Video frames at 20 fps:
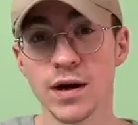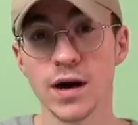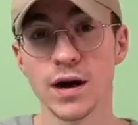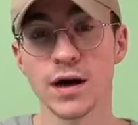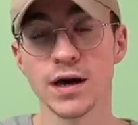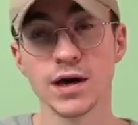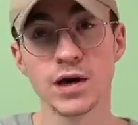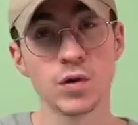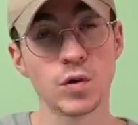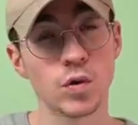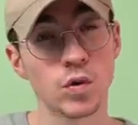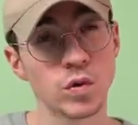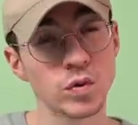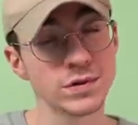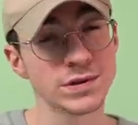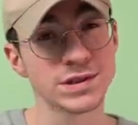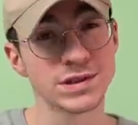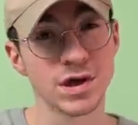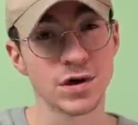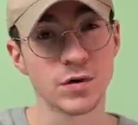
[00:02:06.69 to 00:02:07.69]
Uh, it
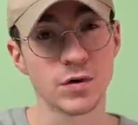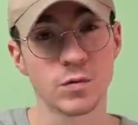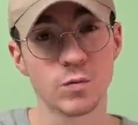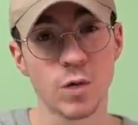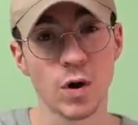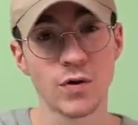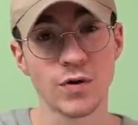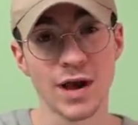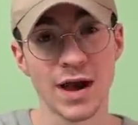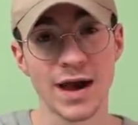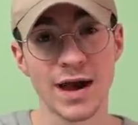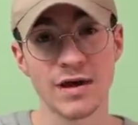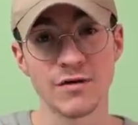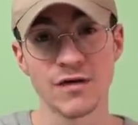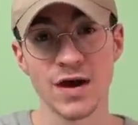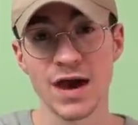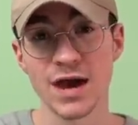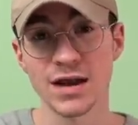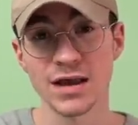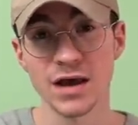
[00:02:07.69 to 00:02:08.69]
also won't have
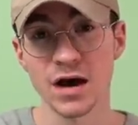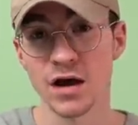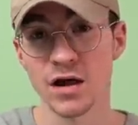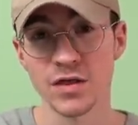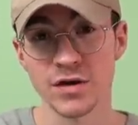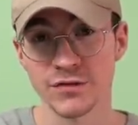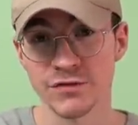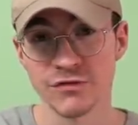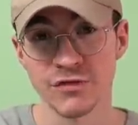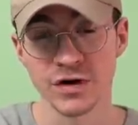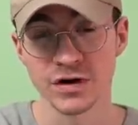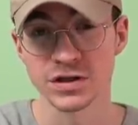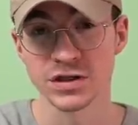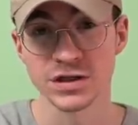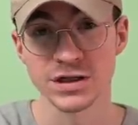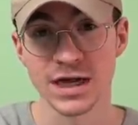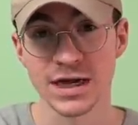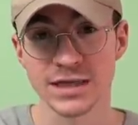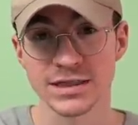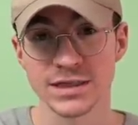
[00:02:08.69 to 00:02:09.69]
any other
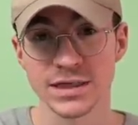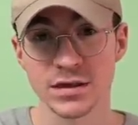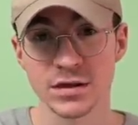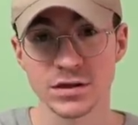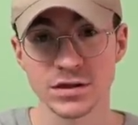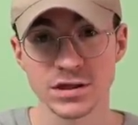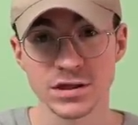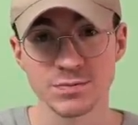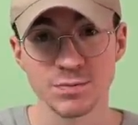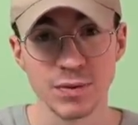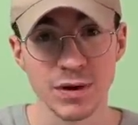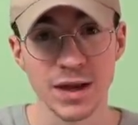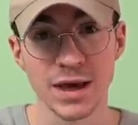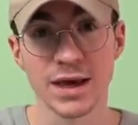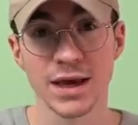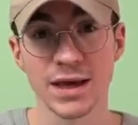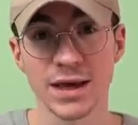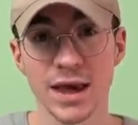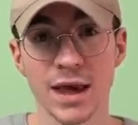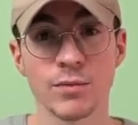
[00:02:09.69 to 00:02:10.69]
functionality than just
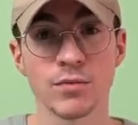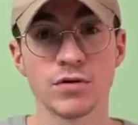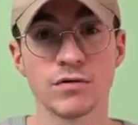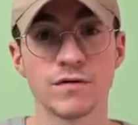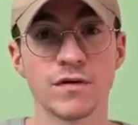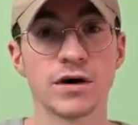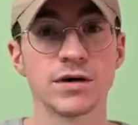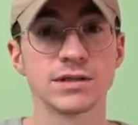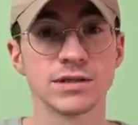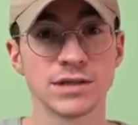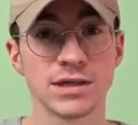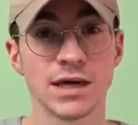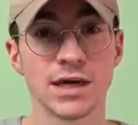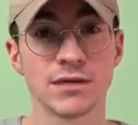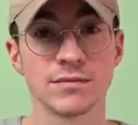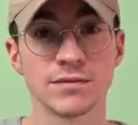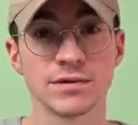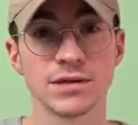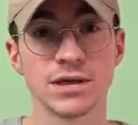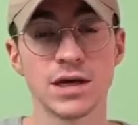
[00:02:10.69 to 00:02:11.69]
playing Game Boy Advance
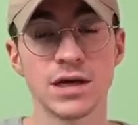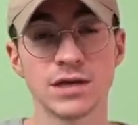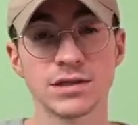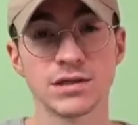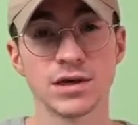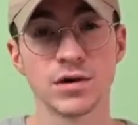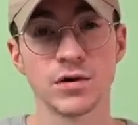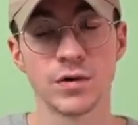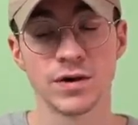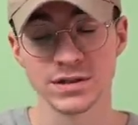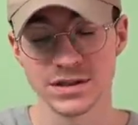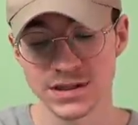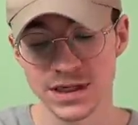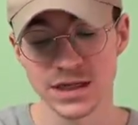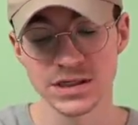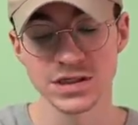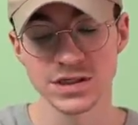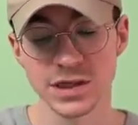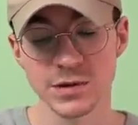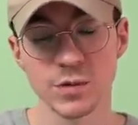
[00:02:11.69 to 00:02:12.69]
games. So
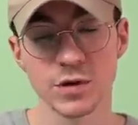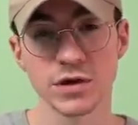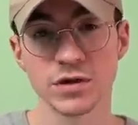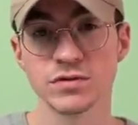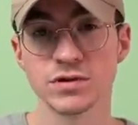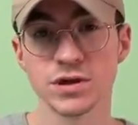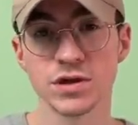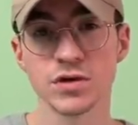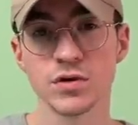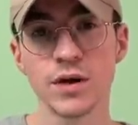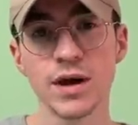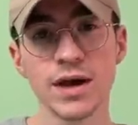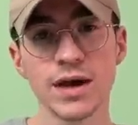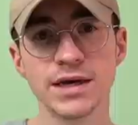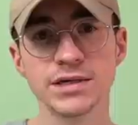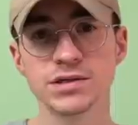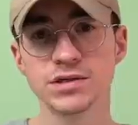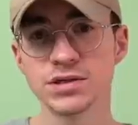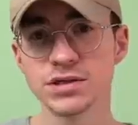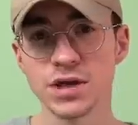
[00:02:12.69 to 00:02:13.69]
essentially what you do
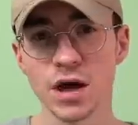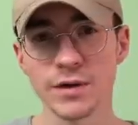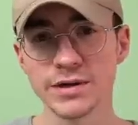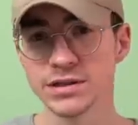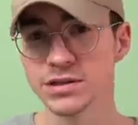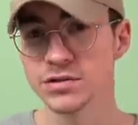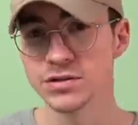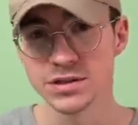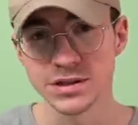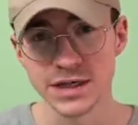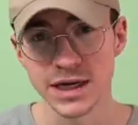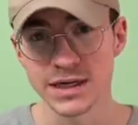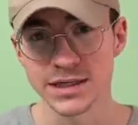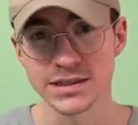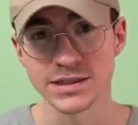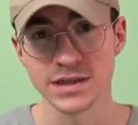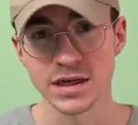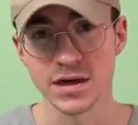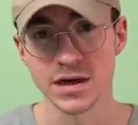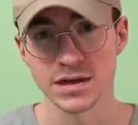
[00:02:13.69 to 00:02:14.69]
is you just go into your D
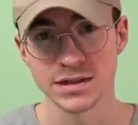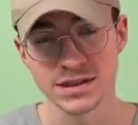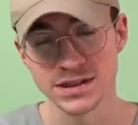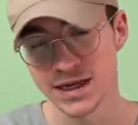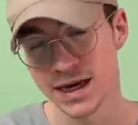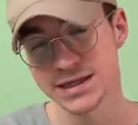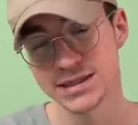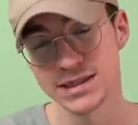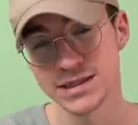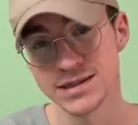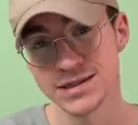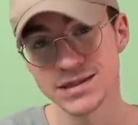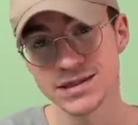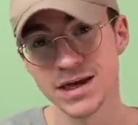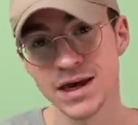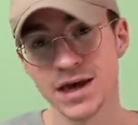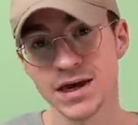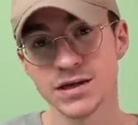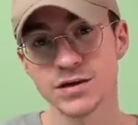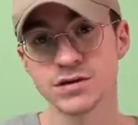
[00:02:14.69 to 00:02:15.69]
S uh, settings,
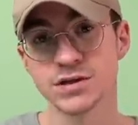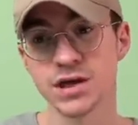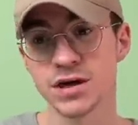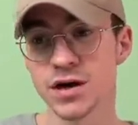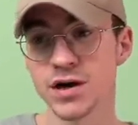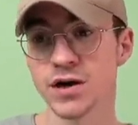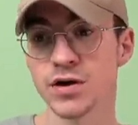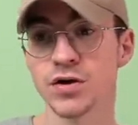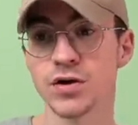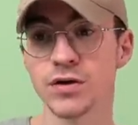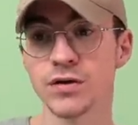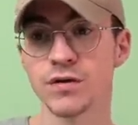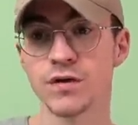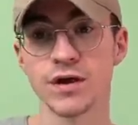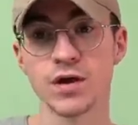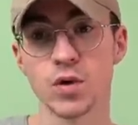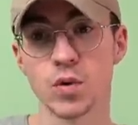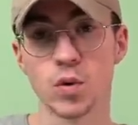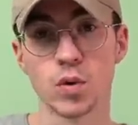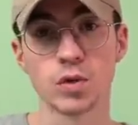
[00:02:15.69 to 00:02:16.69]
you turn on
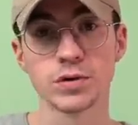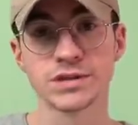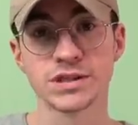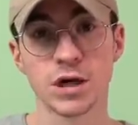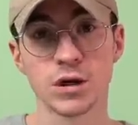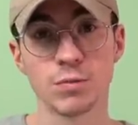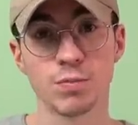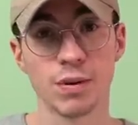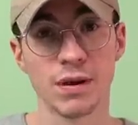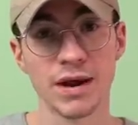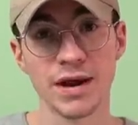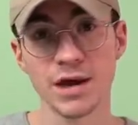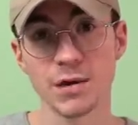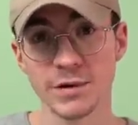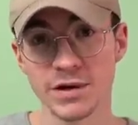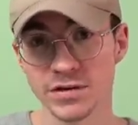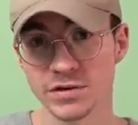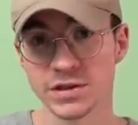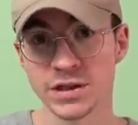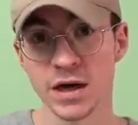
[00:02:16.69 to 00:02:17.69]
the autoplay
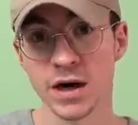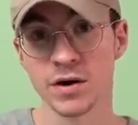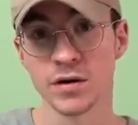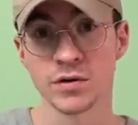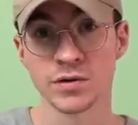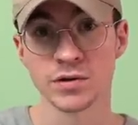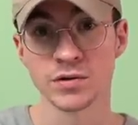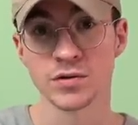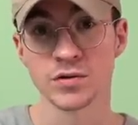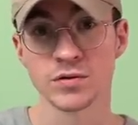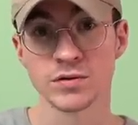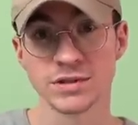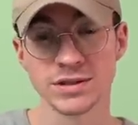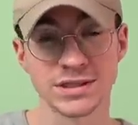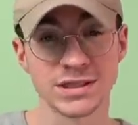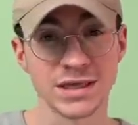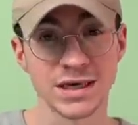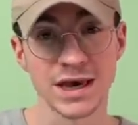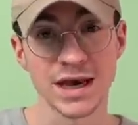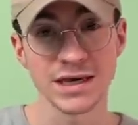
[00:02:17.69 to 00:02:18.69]
when you turn on your
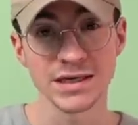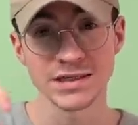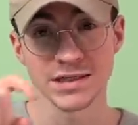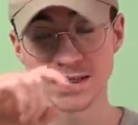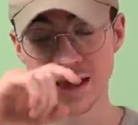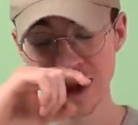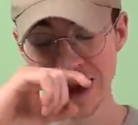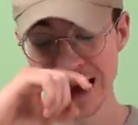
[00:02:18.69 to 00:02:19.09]
D S,